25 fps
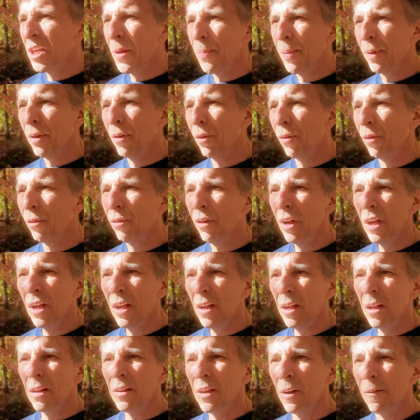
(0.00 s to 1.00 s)
typical,
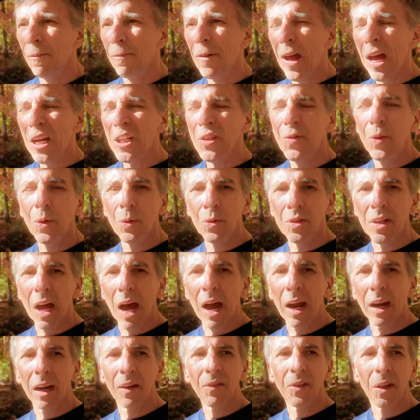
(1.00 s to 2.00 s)
you know, fast food
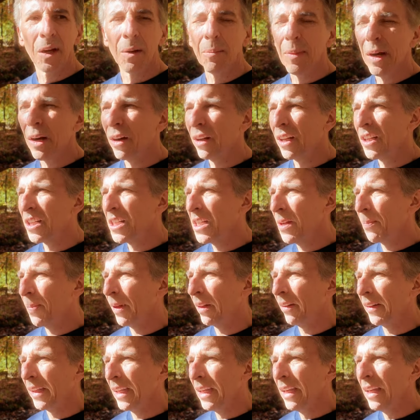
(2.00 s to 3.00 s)
diet that Americans
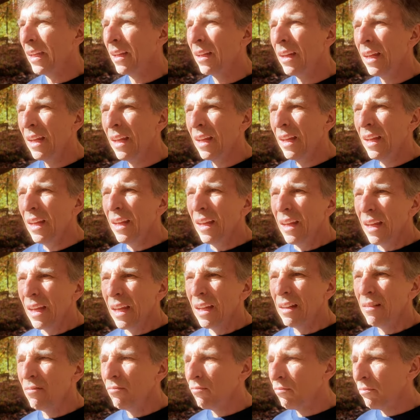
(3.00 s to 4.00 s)
typically eat,
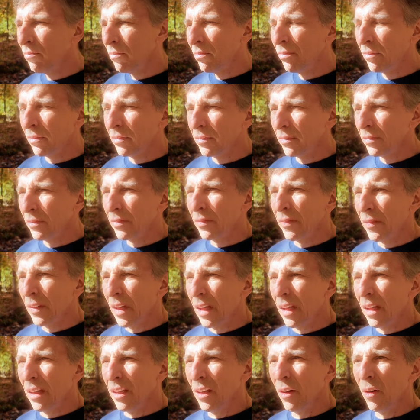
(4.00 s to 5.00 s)
and
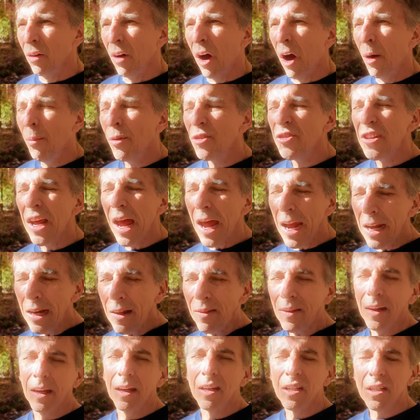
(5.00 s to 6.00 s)
you know, almost
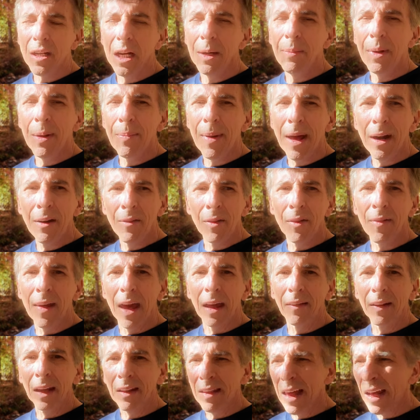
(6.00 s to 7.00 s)
anything is gonna be better than
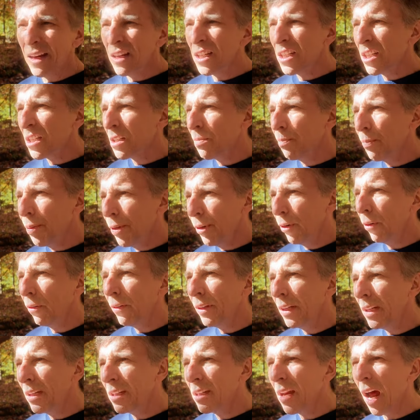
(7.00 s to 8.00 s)
that. Like, that is just
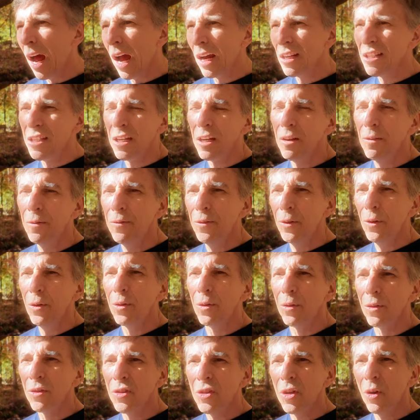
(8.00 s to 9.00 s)
purely toxic
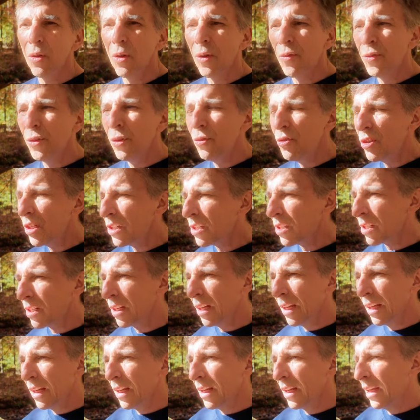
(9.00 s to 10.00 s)
food. So if you just
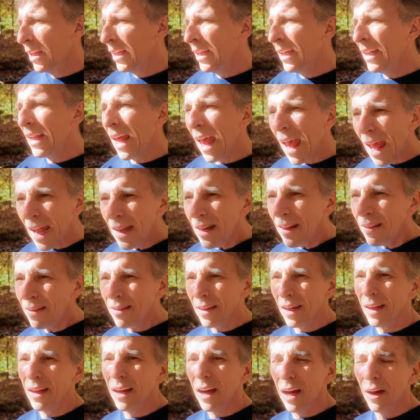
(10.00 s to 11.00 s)
eat
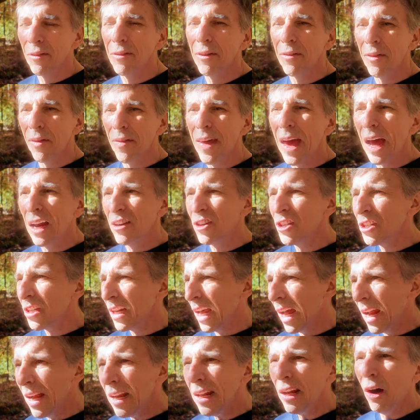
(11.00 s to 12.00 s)
anything other than that,
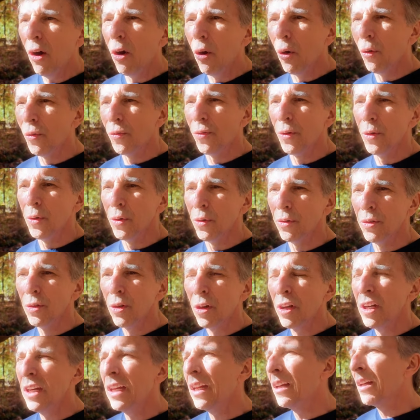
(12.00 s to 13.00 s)
just any whole food,
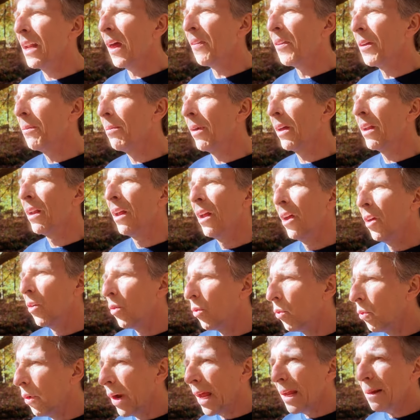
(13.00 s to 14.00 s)
you could eat nothing but
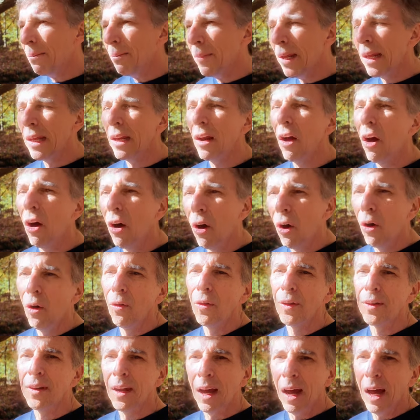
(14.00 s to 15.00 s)
red meat
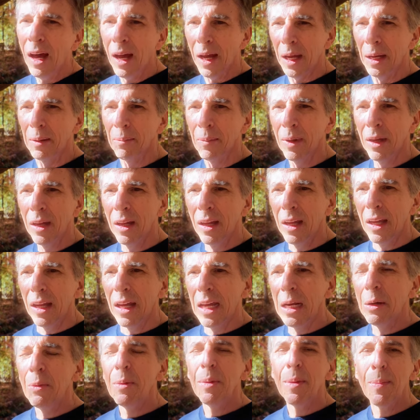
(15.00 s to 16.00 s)
all the time
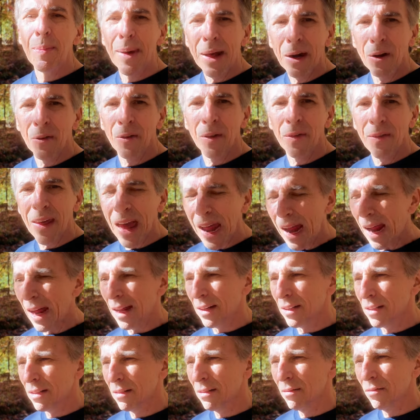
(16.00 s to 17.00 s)
and it would be better than
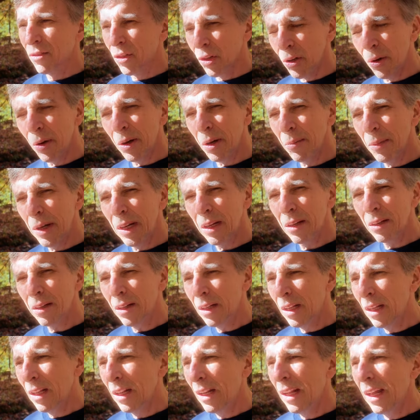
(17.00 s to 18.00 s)
that. Do you know what I mean?
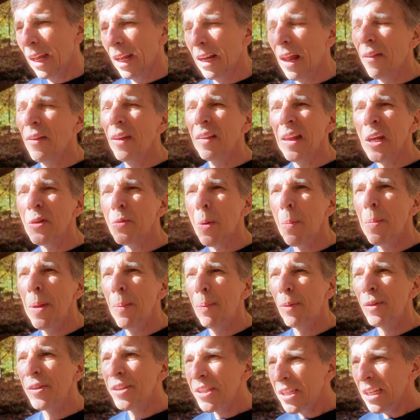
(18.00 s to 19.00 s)
And I think that's what
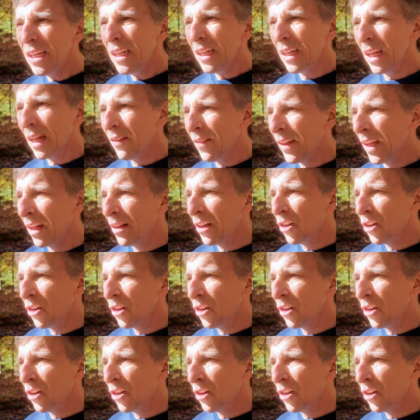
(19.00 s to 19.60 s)
people see in the